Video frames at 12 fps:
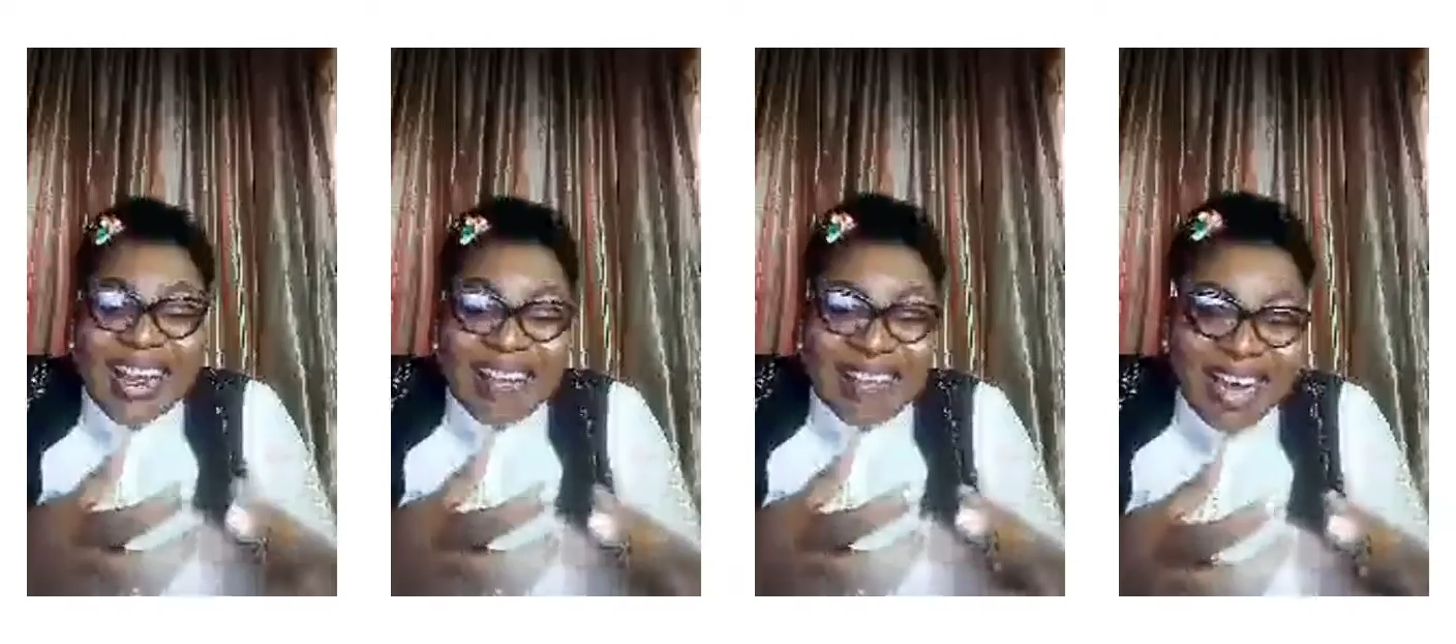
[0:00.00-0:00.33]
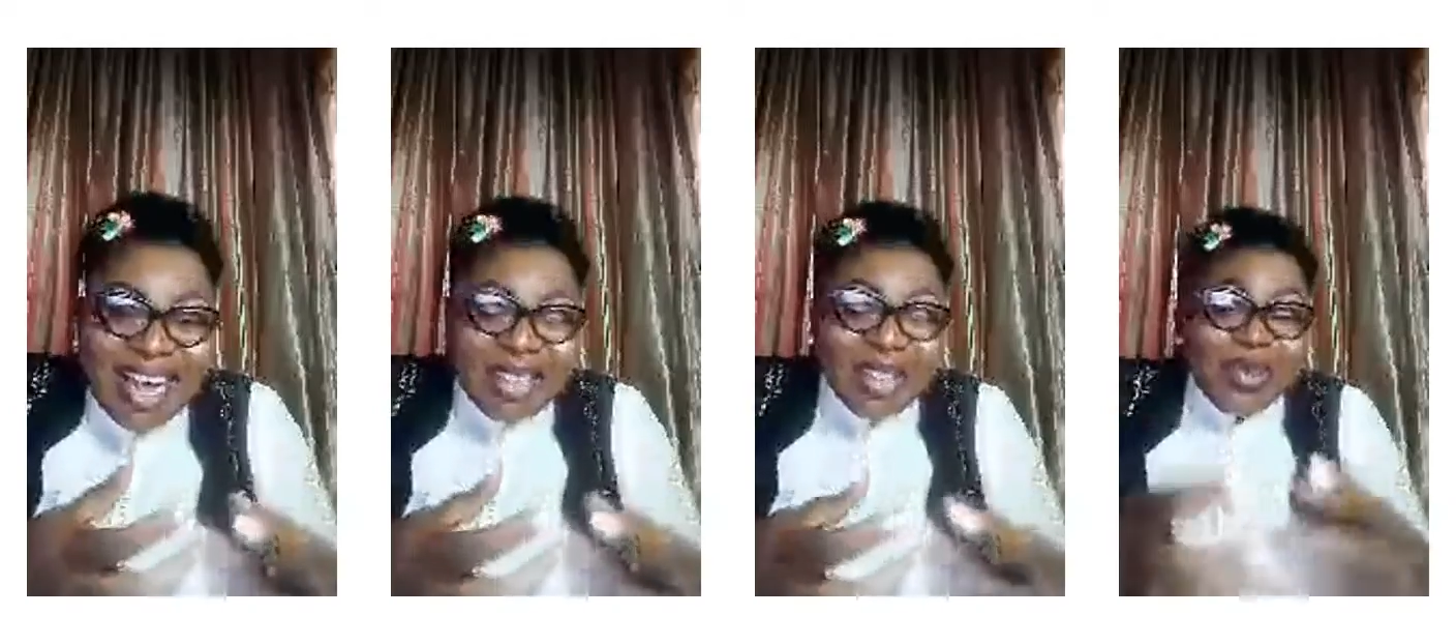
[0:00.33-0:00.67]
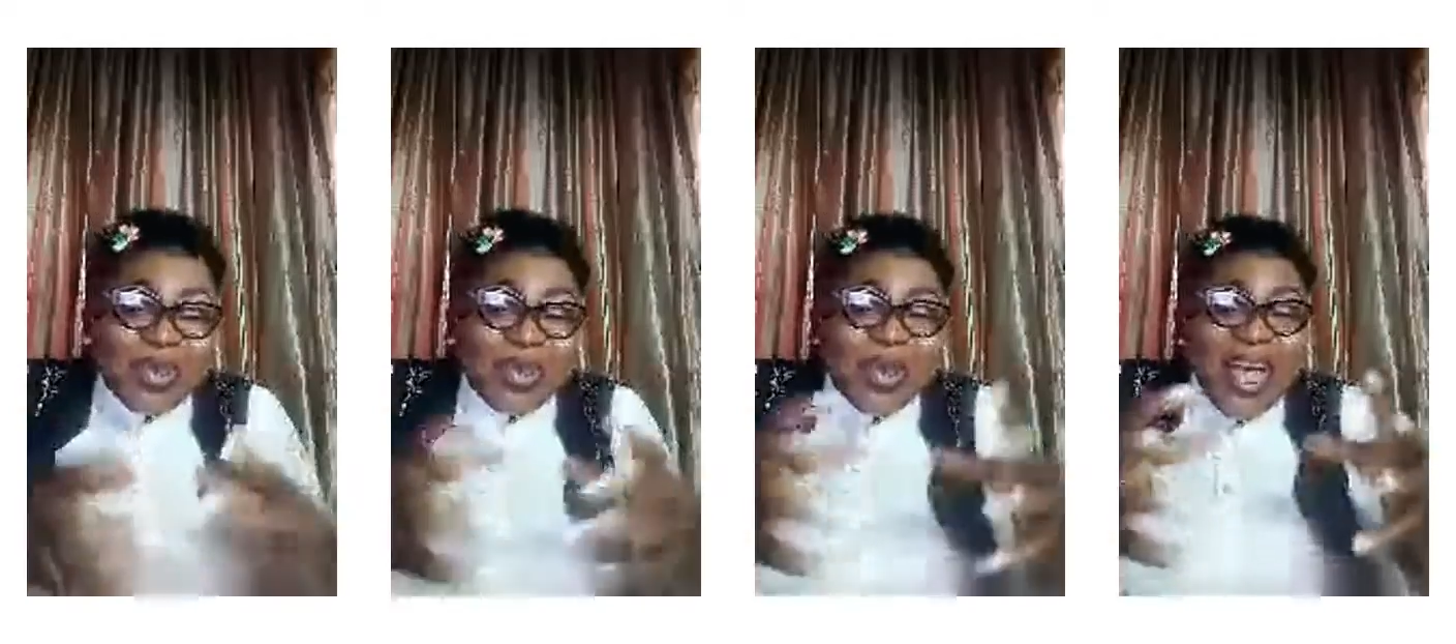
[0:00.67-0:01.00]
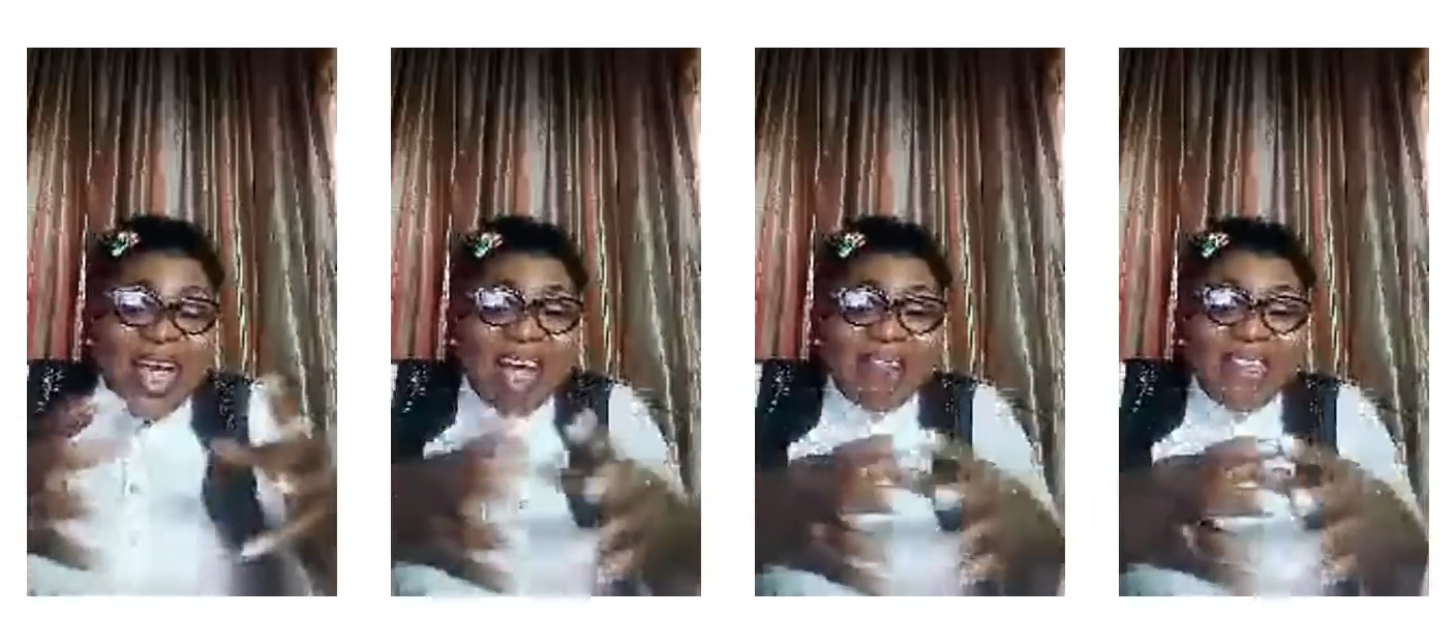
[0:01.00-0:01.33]
regards to
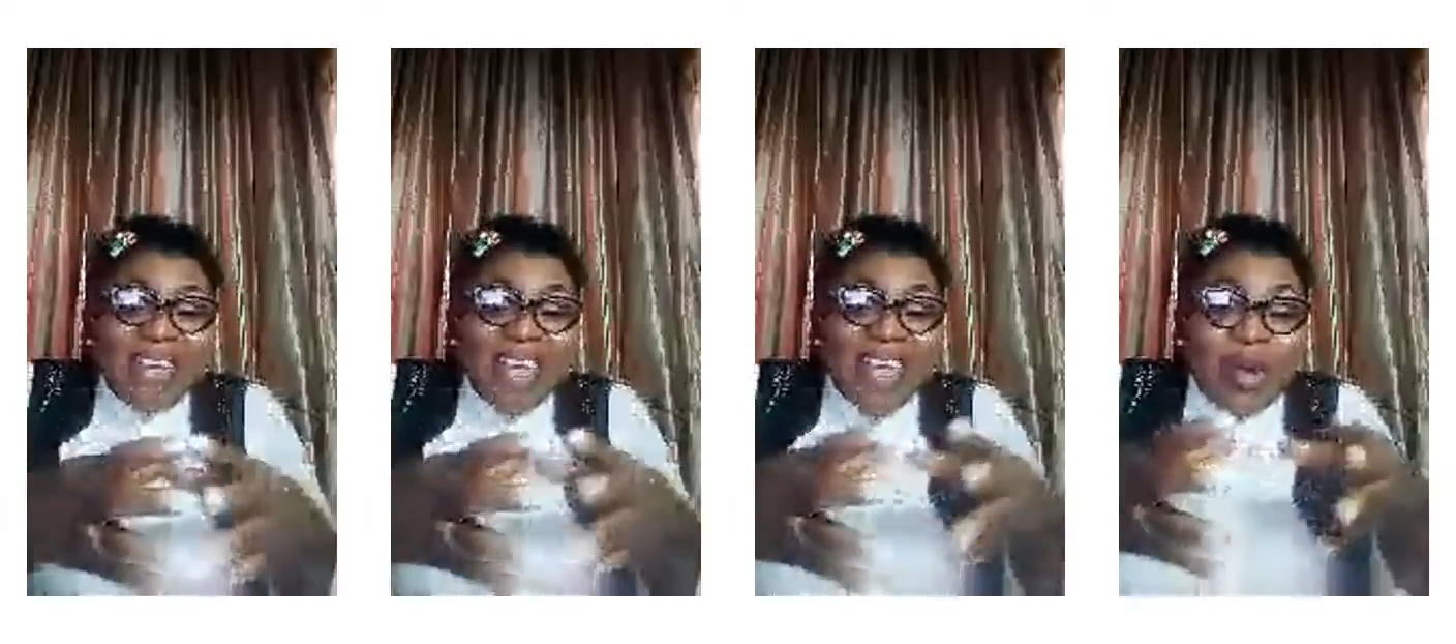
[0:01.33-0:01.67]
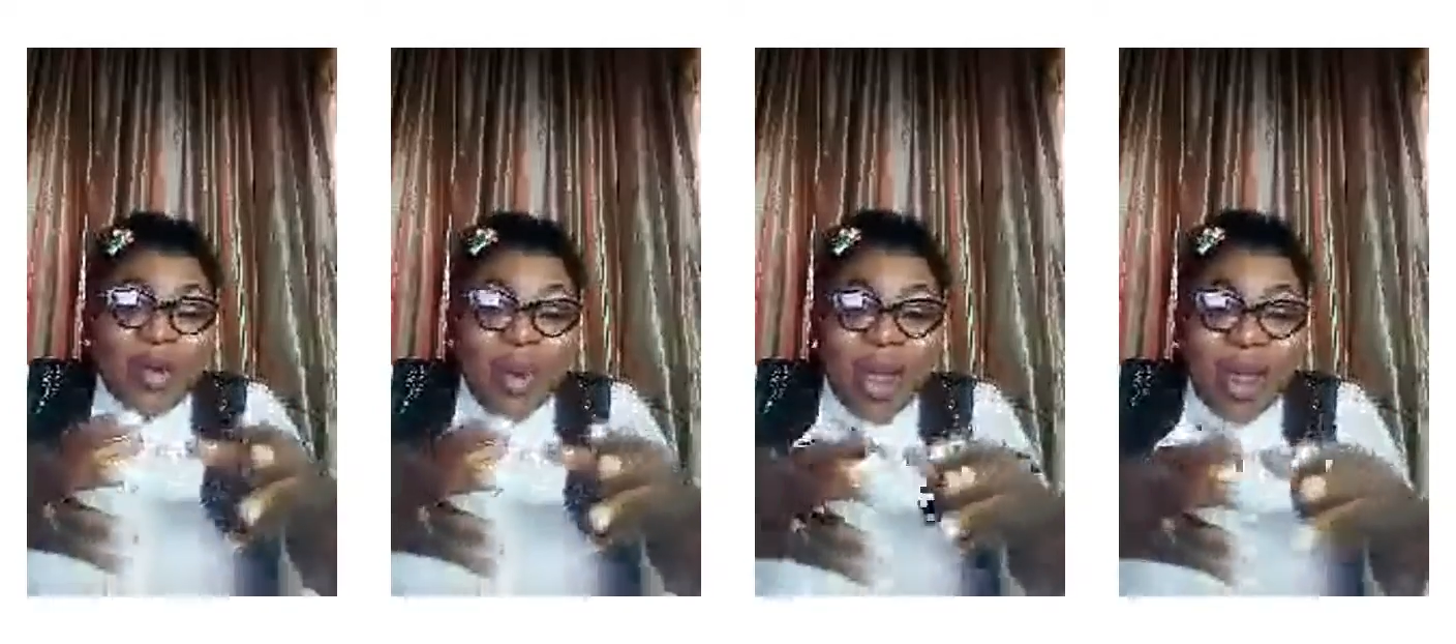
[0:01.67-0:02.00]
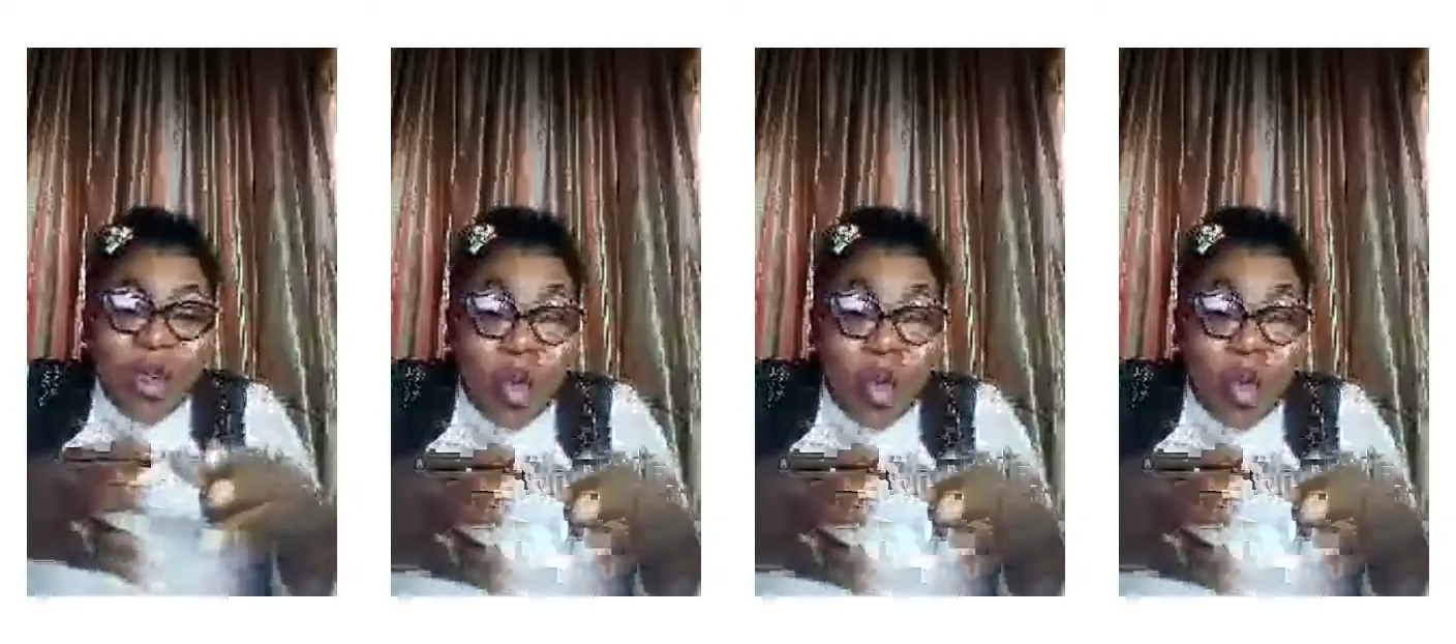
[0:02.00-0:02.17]
having a